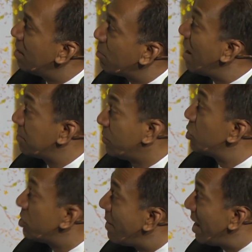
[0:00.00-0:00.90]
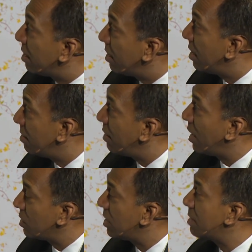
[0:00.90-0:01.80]
perhaps future demand, and how
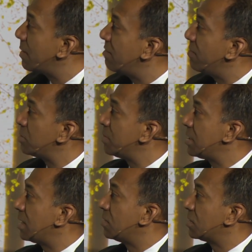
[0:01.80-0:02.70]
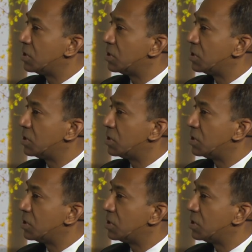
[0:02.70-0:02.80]
you think about investment cycles?